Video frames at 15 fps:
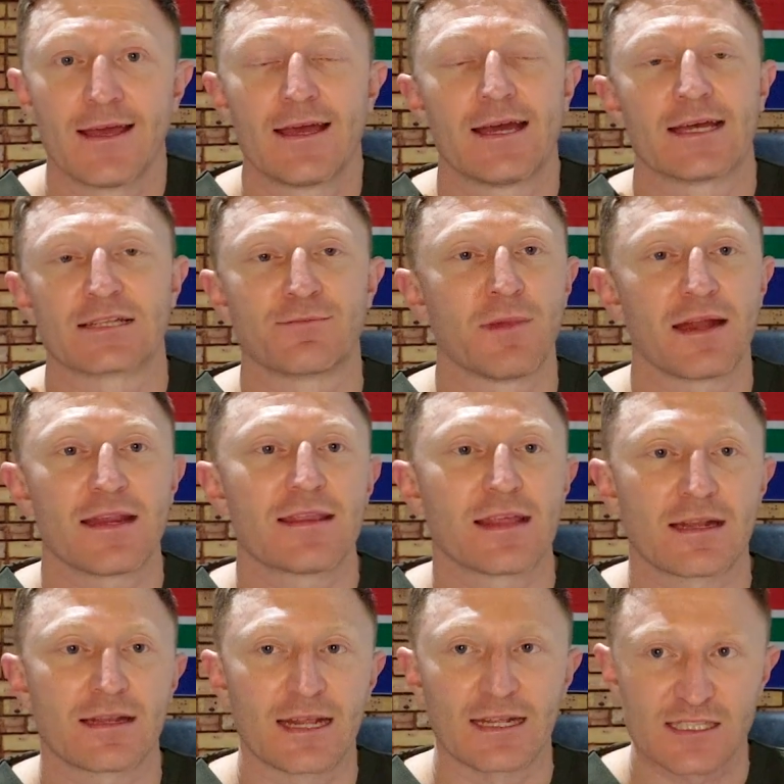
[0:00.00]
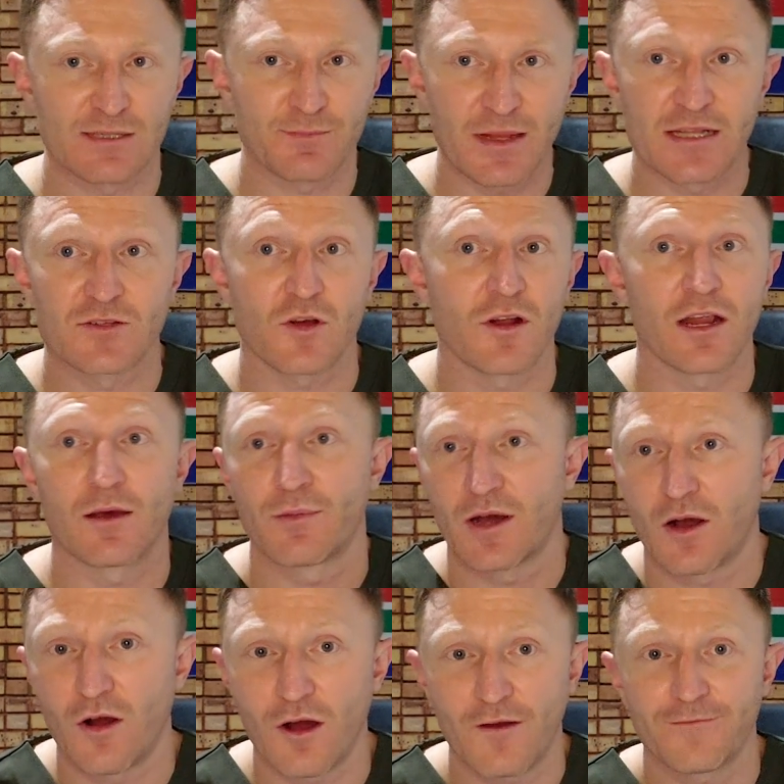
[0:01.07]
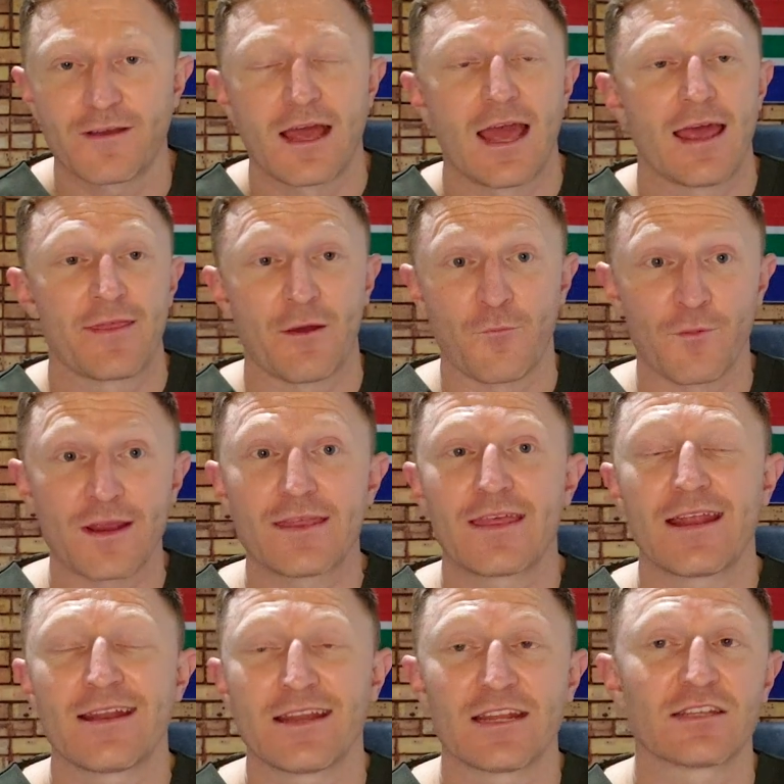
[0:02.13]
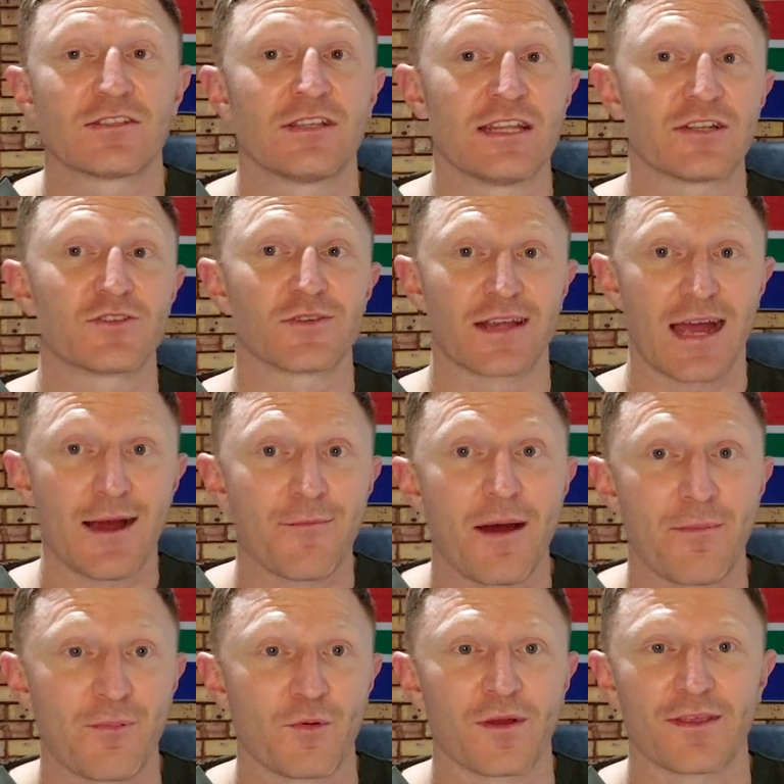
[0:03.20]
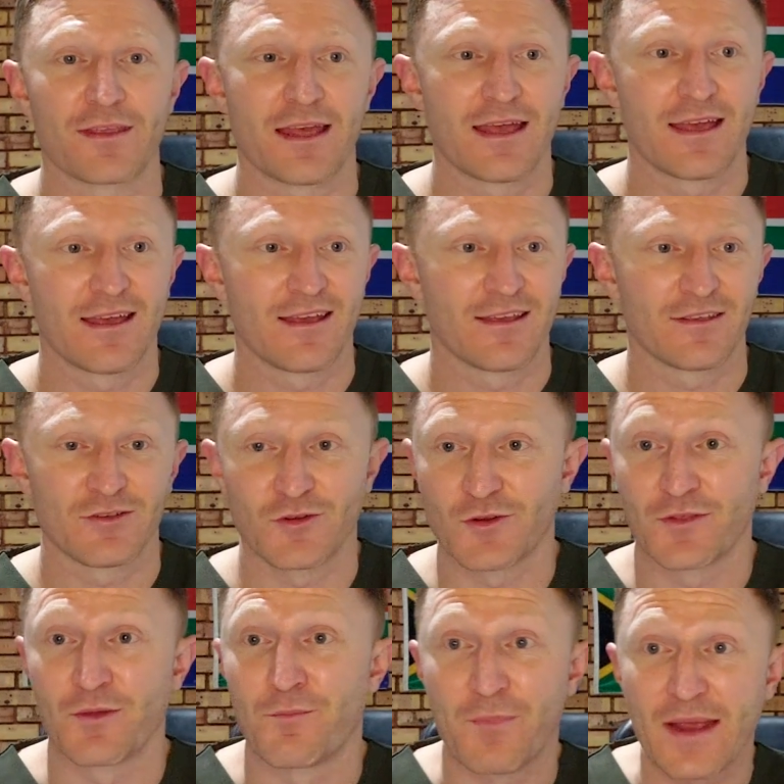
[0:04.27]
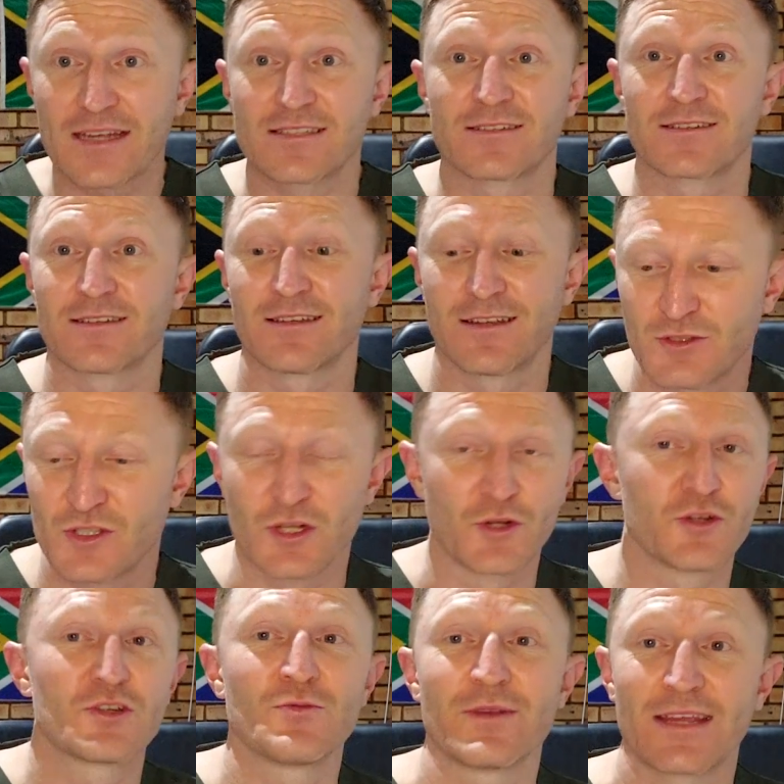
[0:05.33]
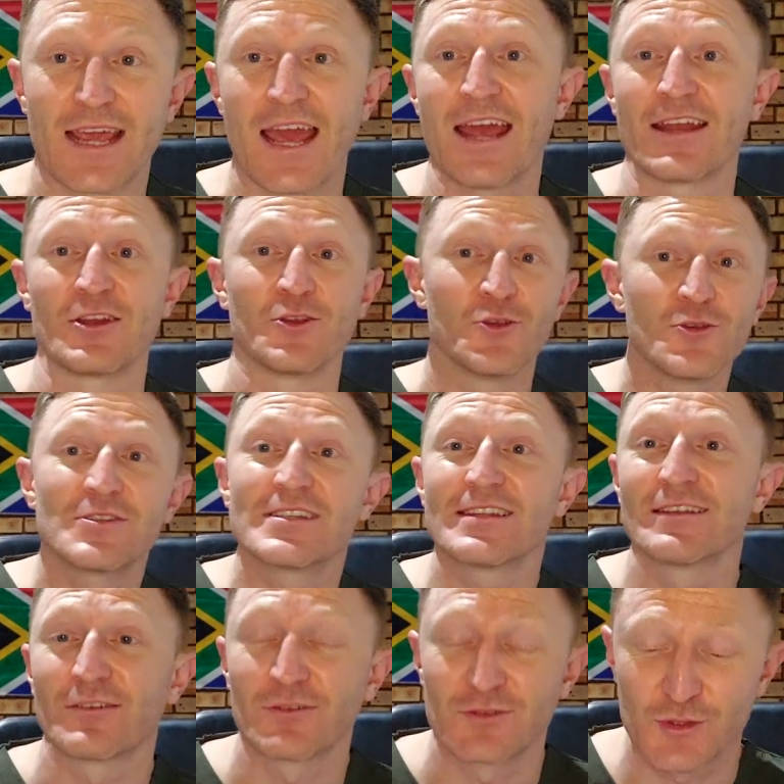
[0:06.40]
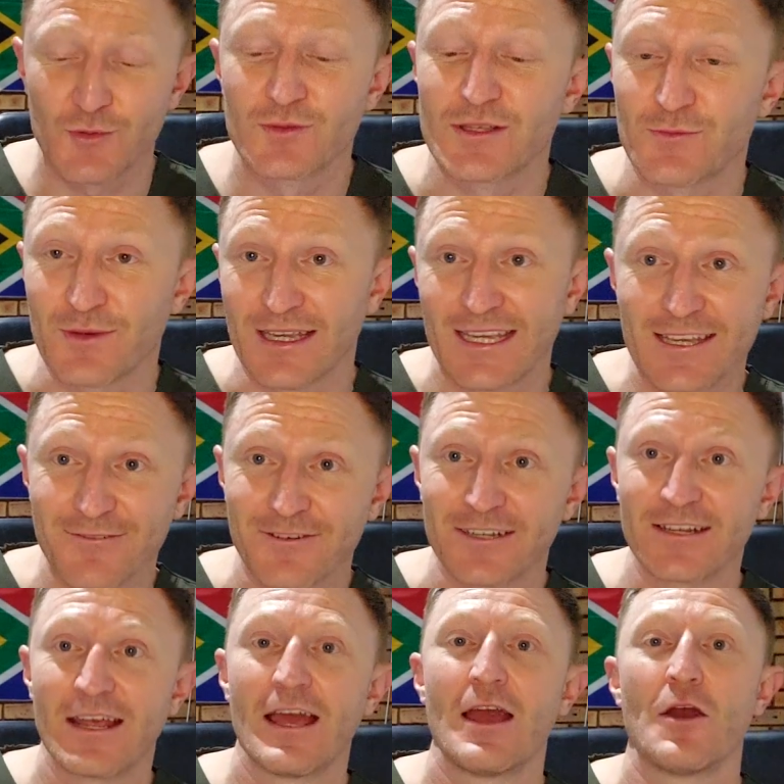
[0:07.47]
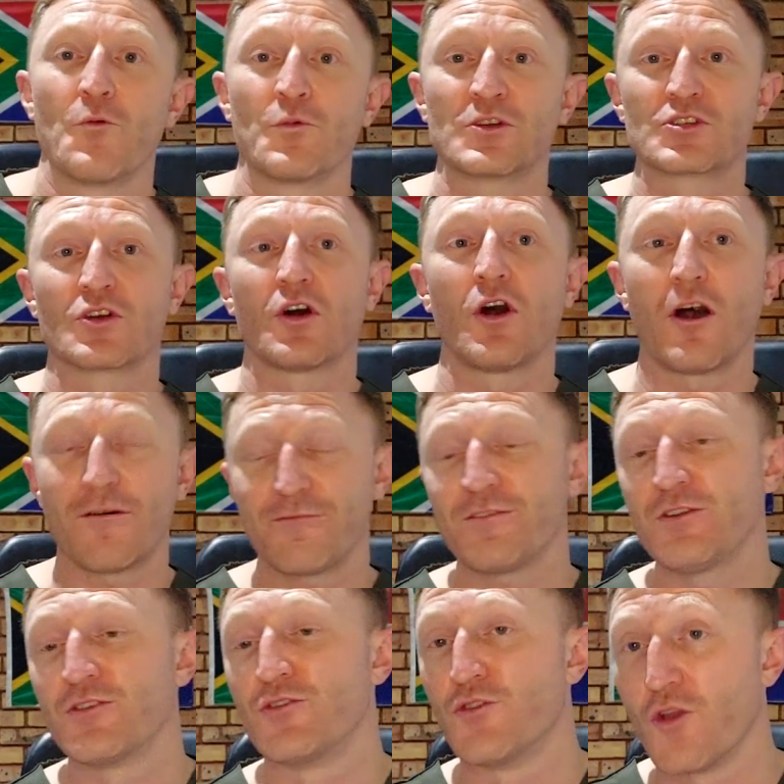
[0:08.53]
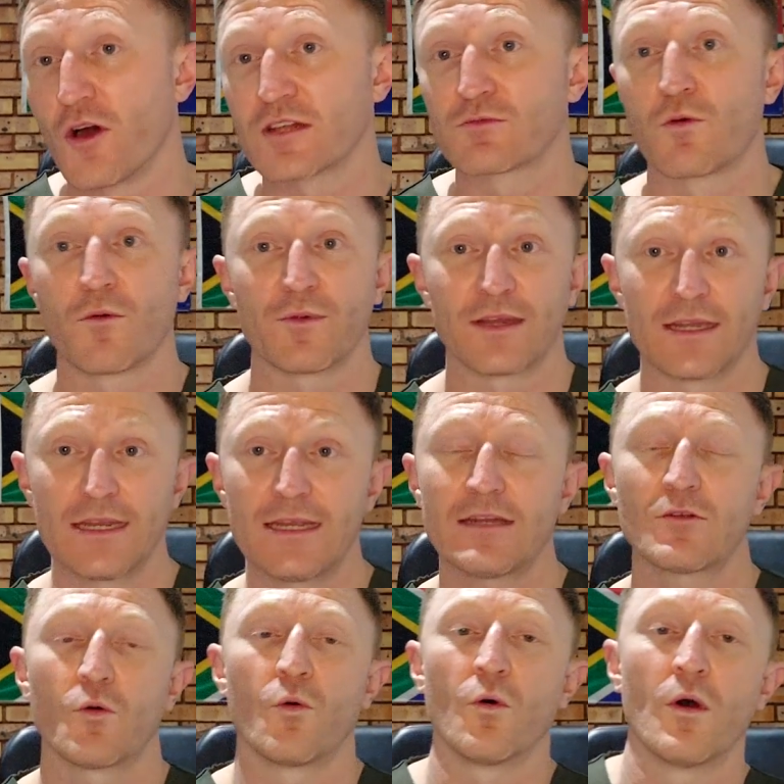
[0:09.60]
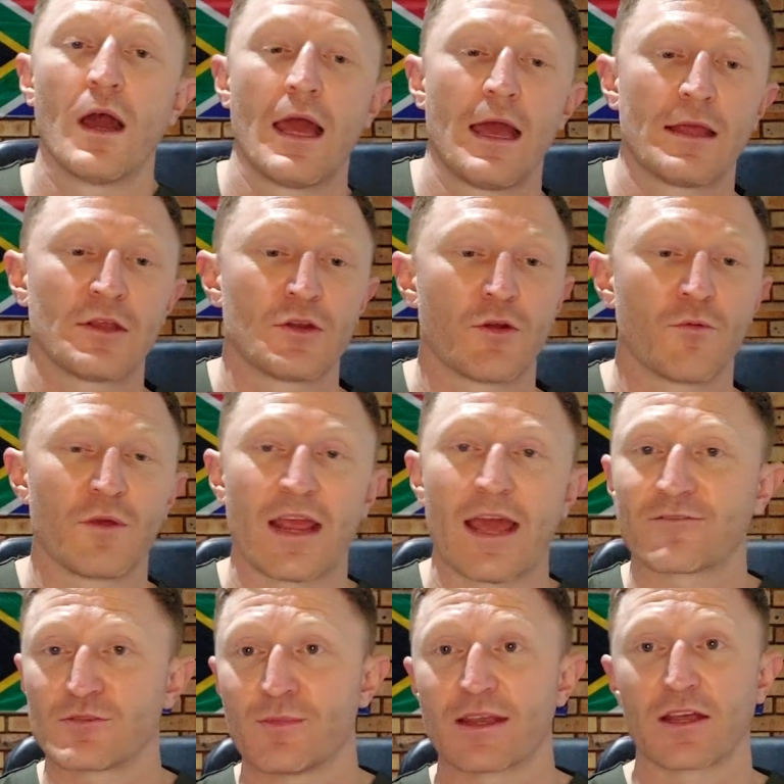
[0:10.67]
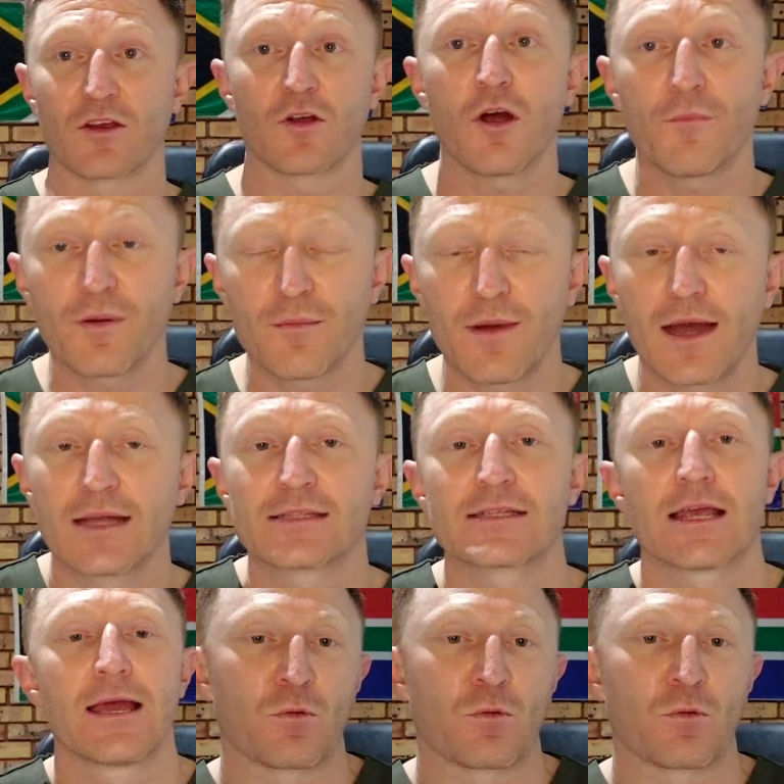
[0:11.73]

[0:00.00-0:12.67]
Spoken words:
It's money that gets spent on our behalf that we then need to come up with, the best solution we can using the tools that we're given, which are often not what we need, or, we have to make a compromise.